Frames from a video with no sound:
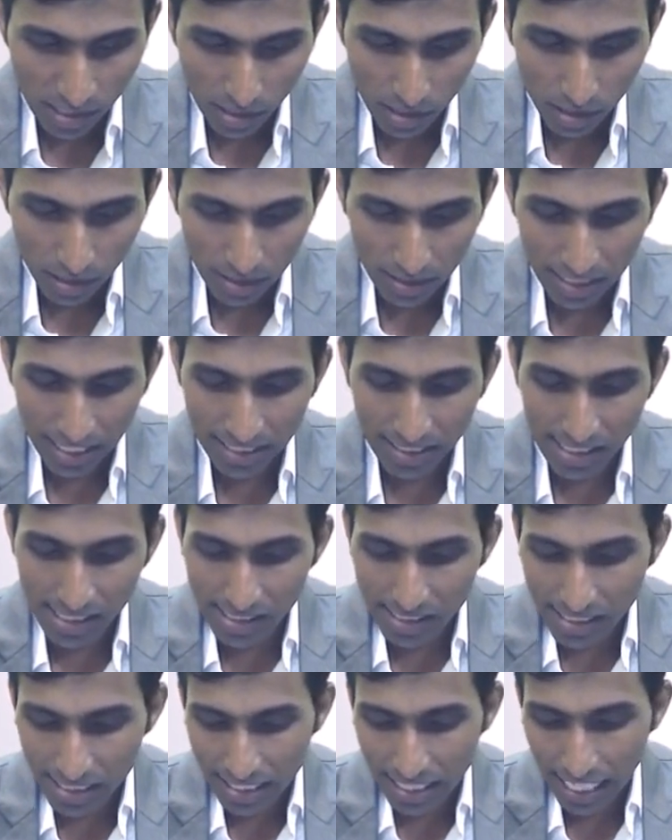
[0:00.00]
that
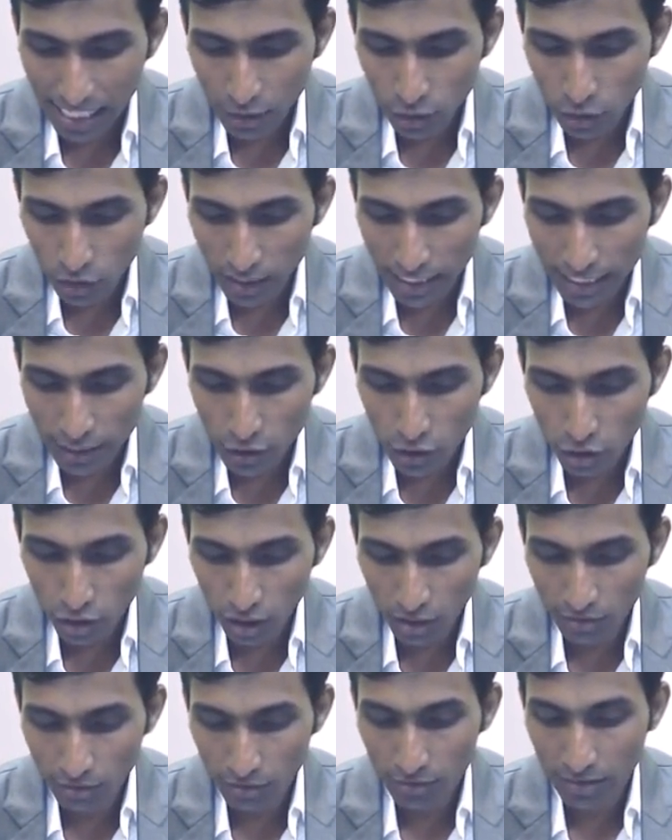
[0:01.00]
is calculation
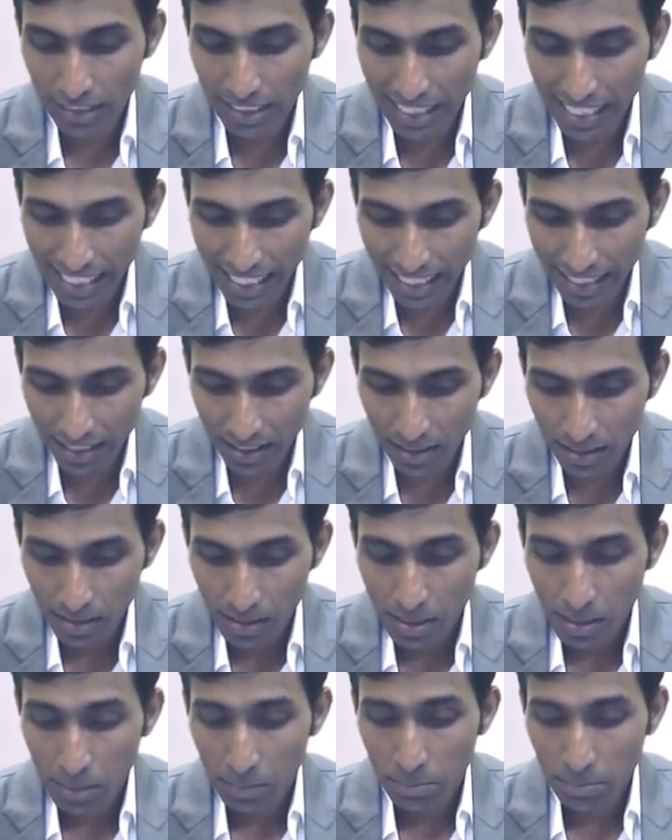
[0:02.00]
of gain.
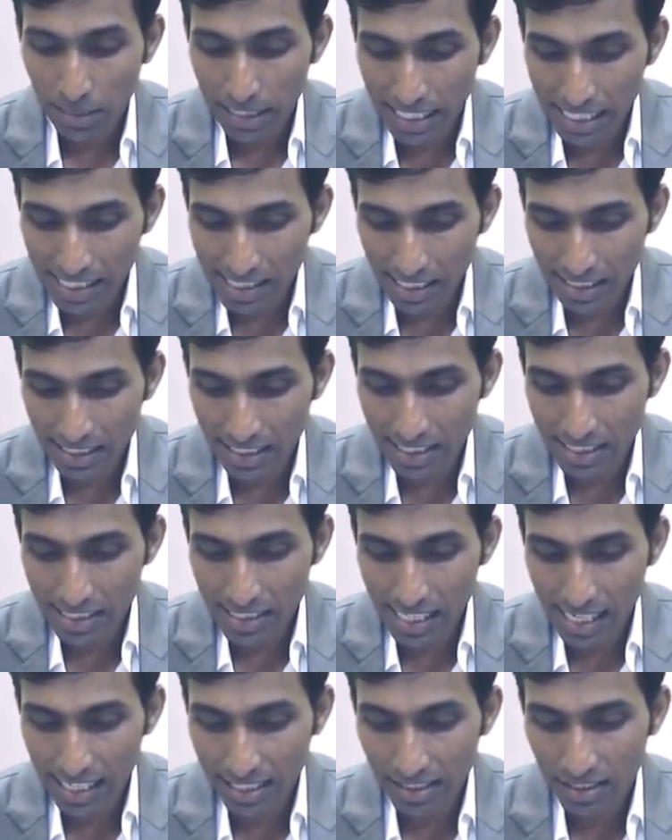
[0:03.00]
Please
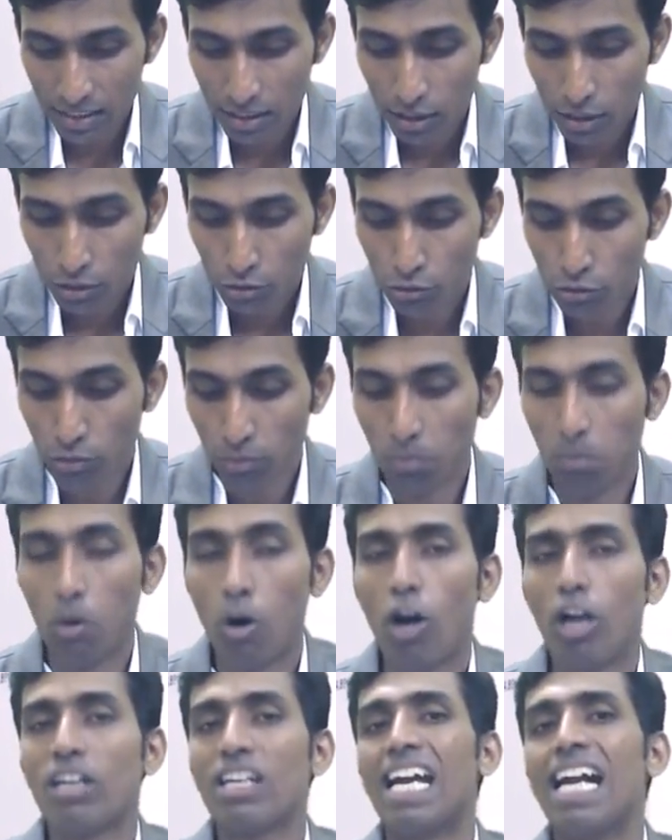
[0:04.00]
understand, you
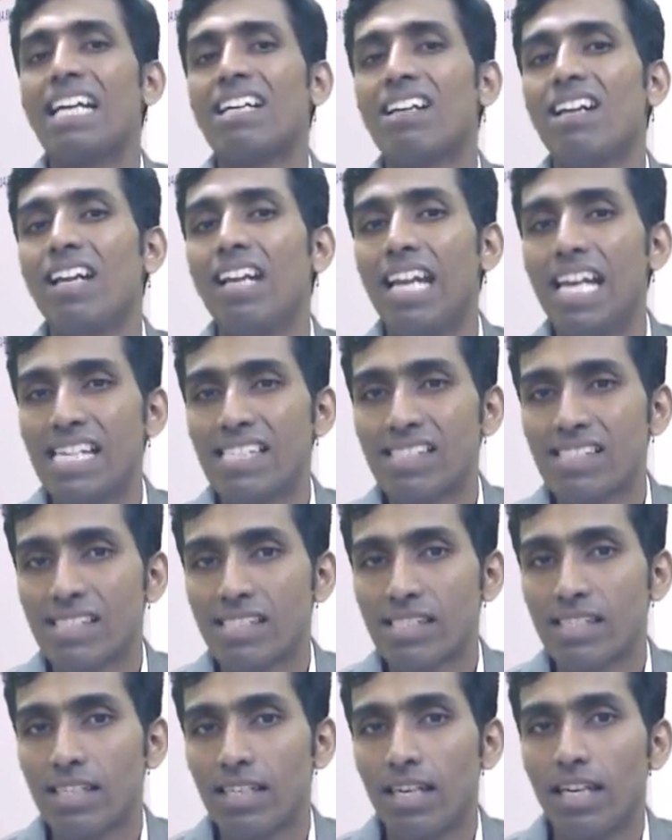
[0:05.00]
bought at less
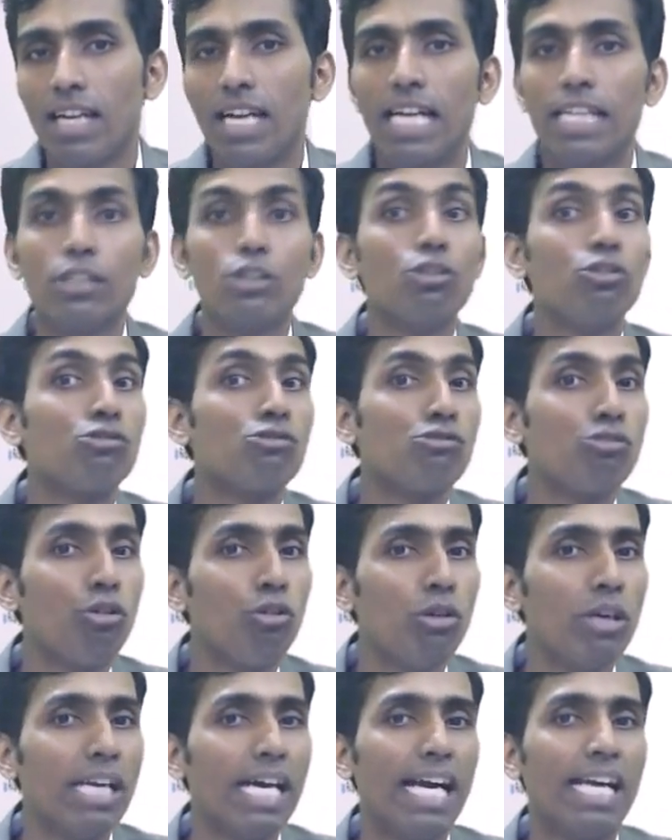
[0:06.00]
and you
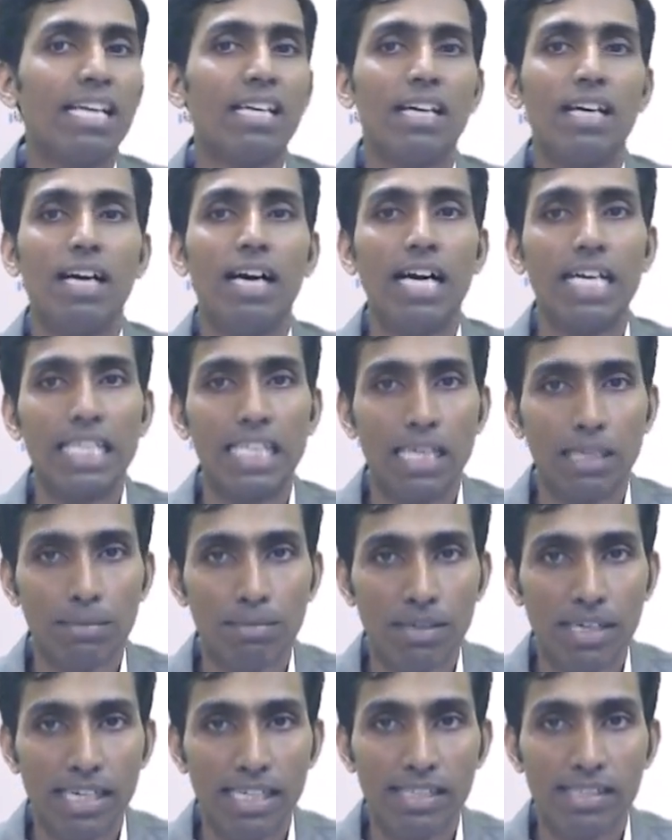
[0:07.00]
sold at higher
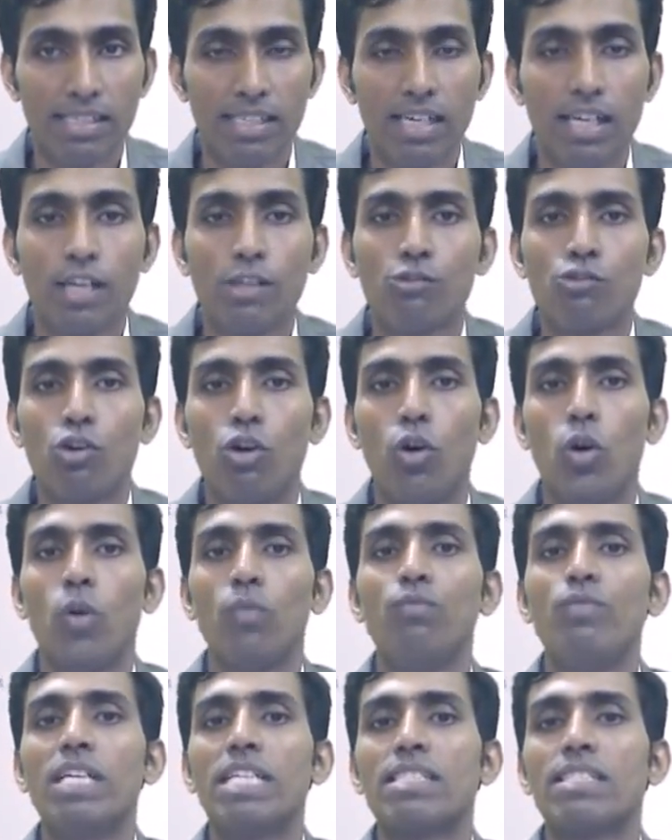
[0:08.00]
price. So
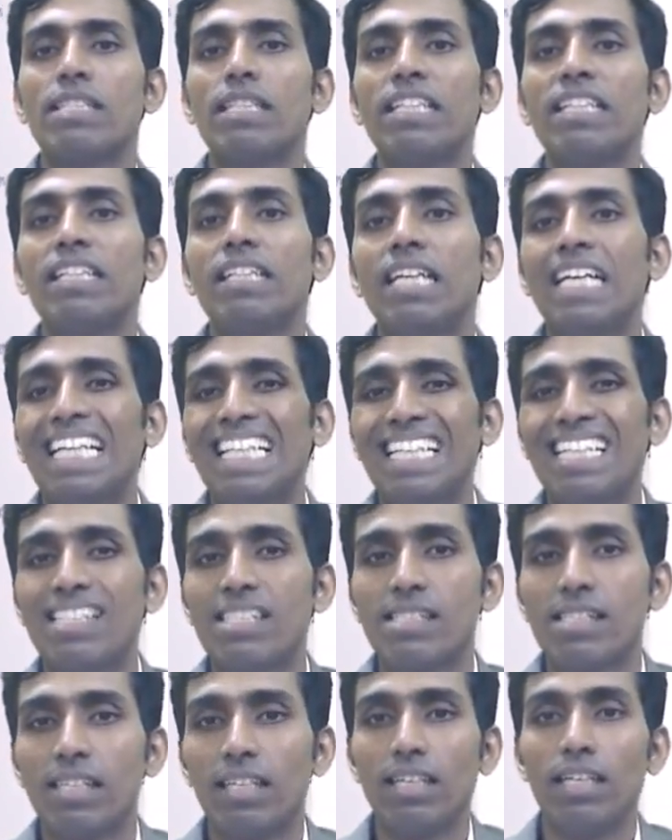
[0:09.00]
obviously
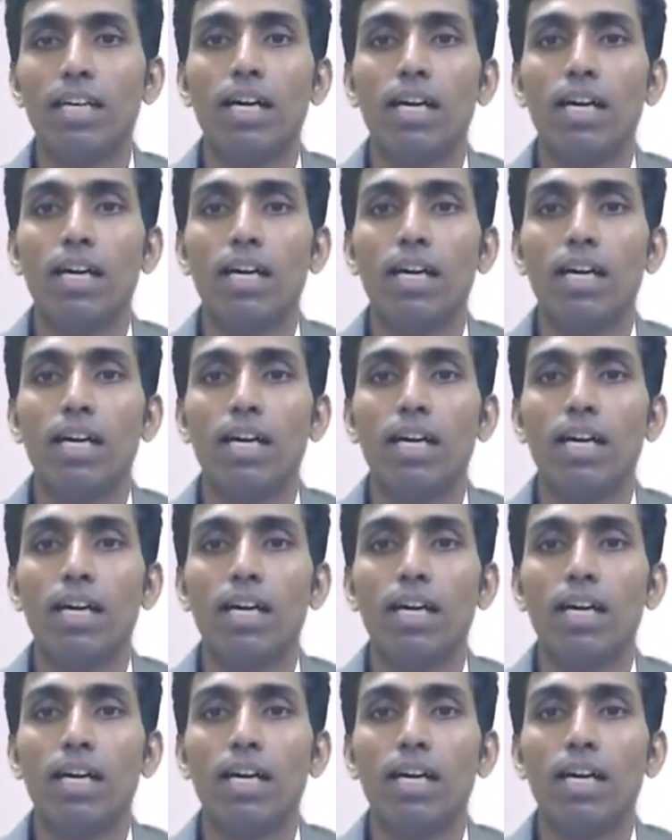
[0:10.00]
it's a